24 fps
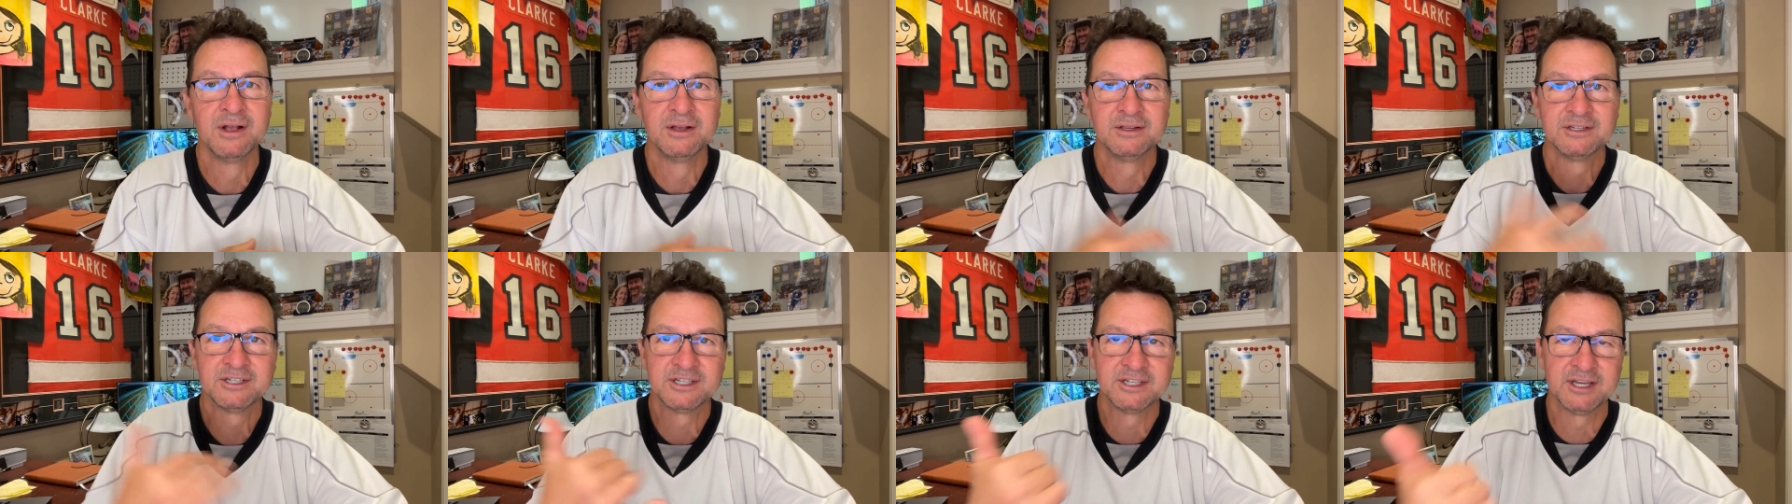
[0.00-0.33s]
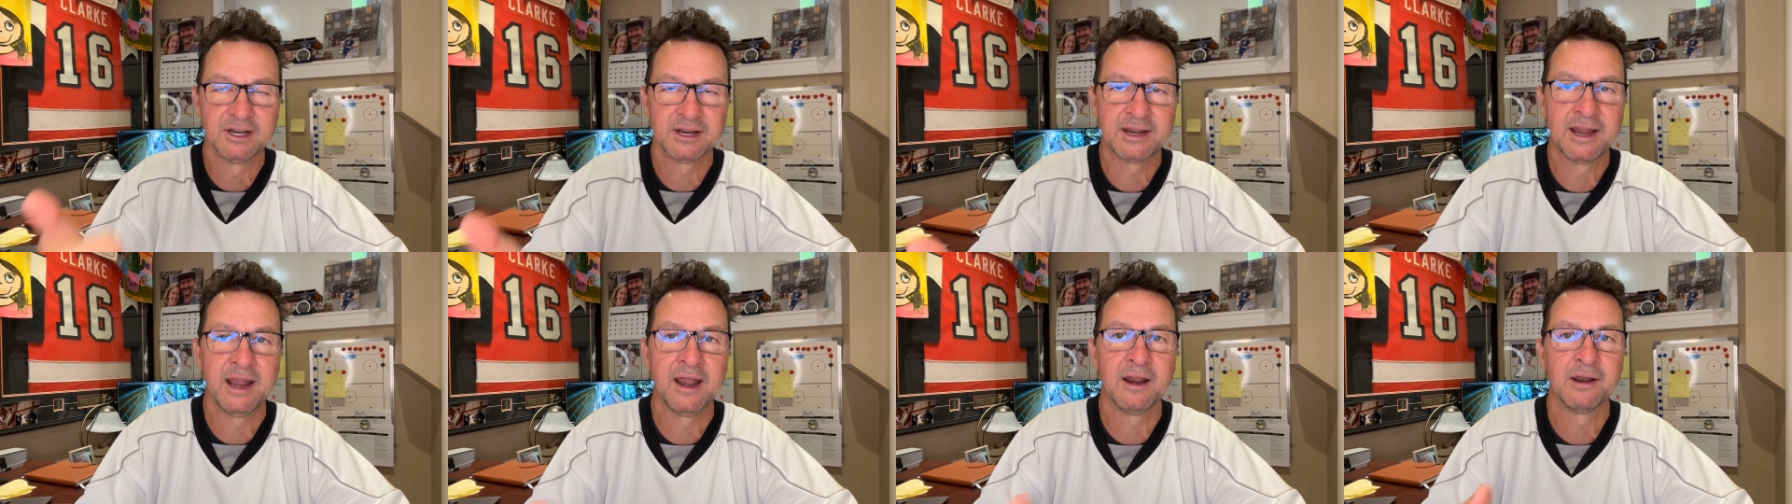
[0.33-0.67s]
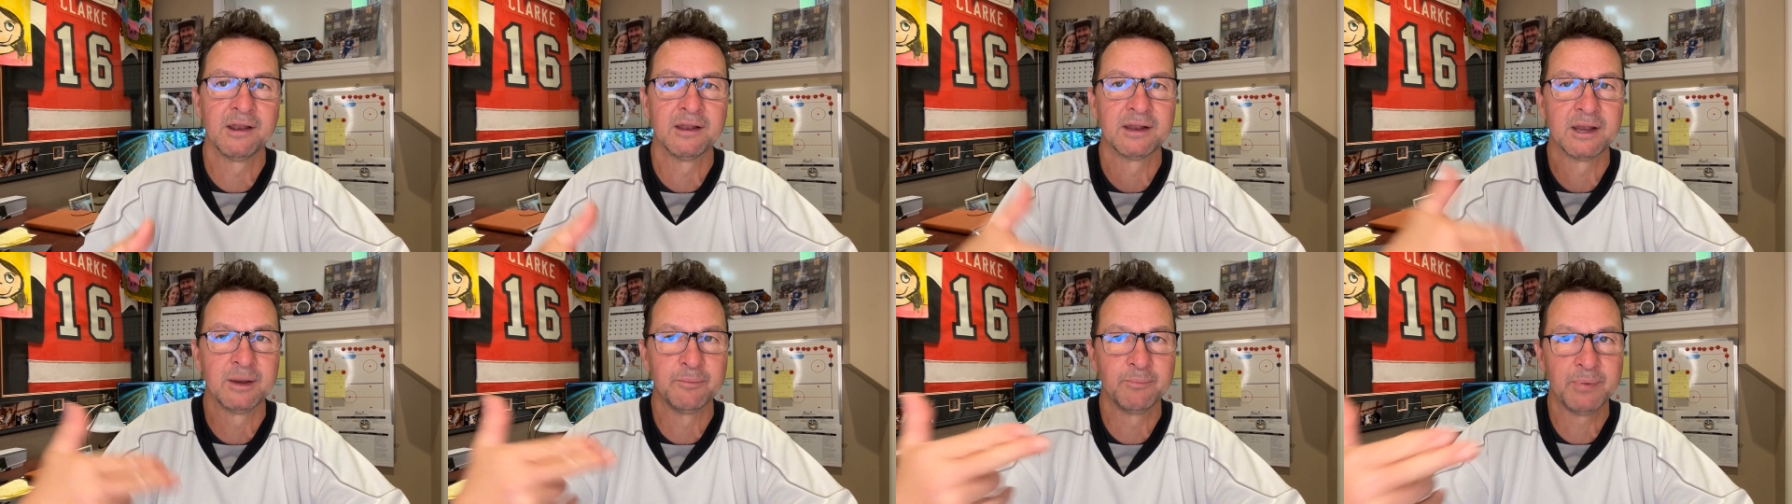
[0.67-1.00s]
stick
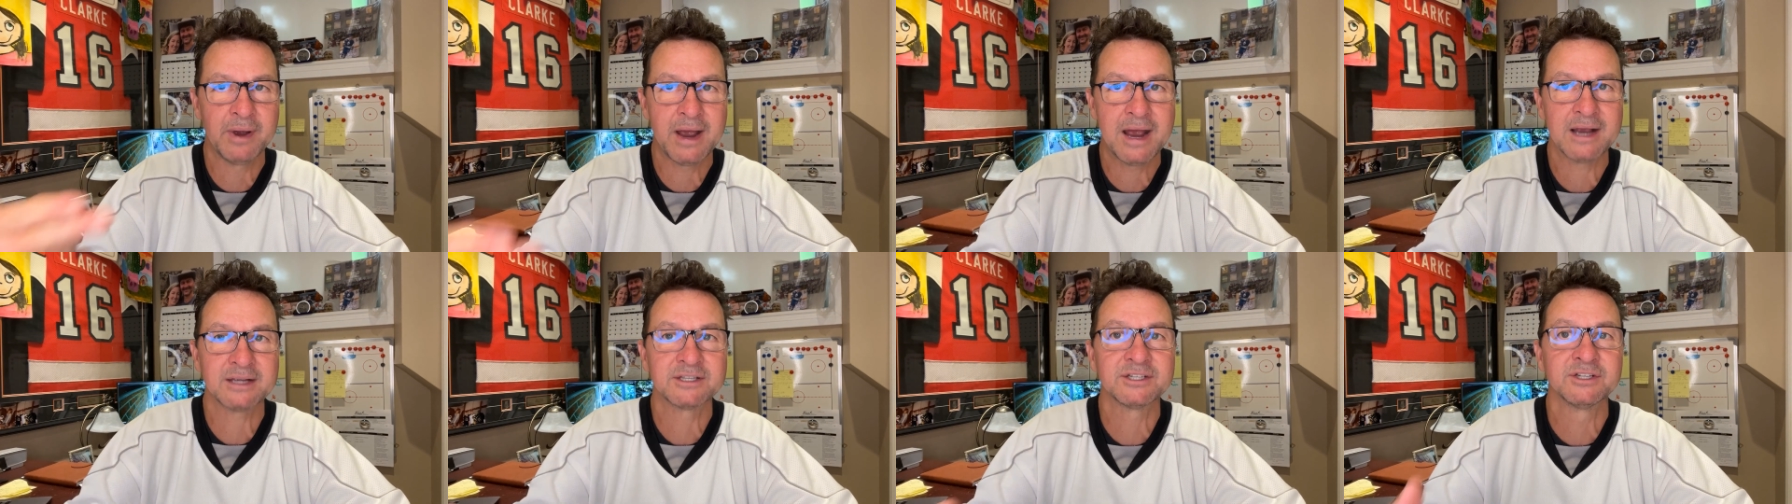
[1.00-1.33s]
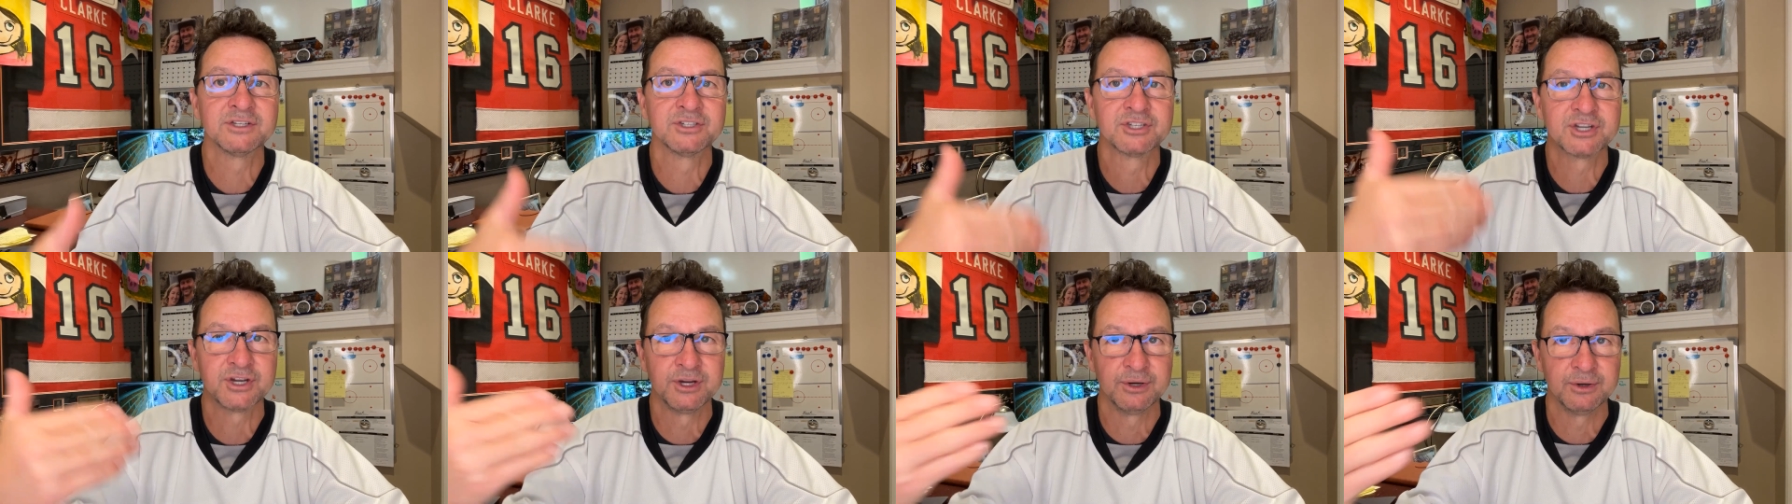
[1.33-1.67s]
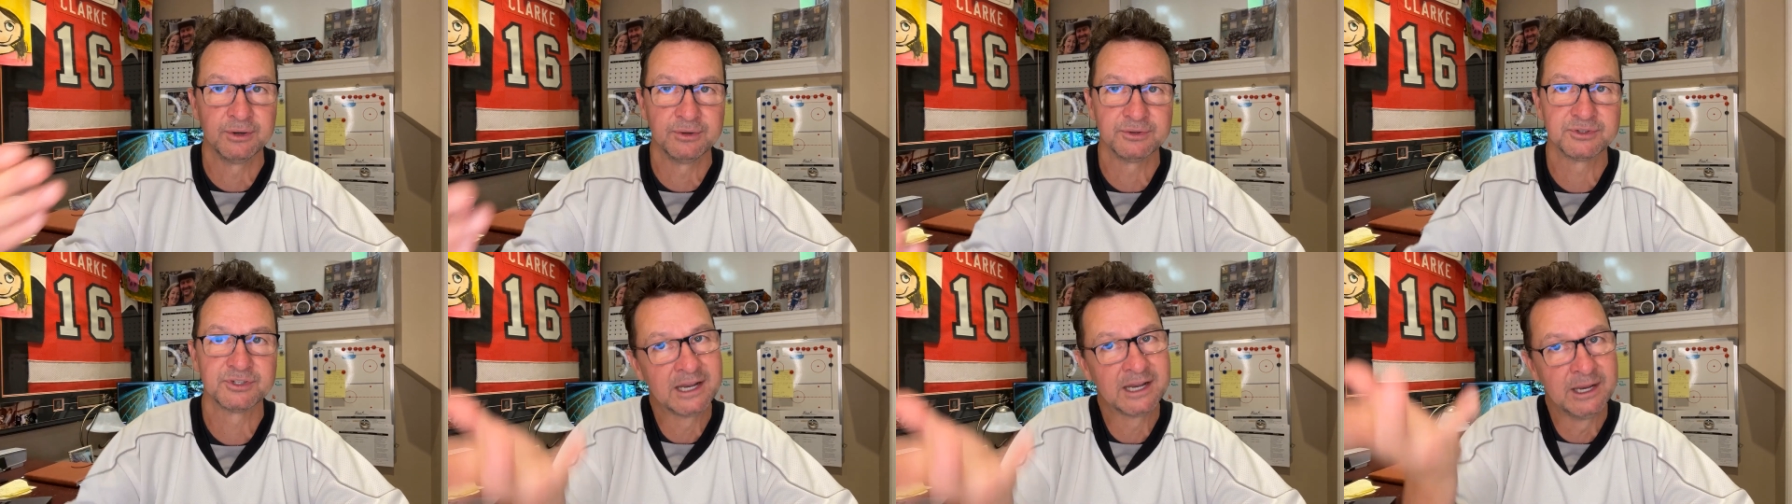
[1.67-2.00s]
handling and passing skills.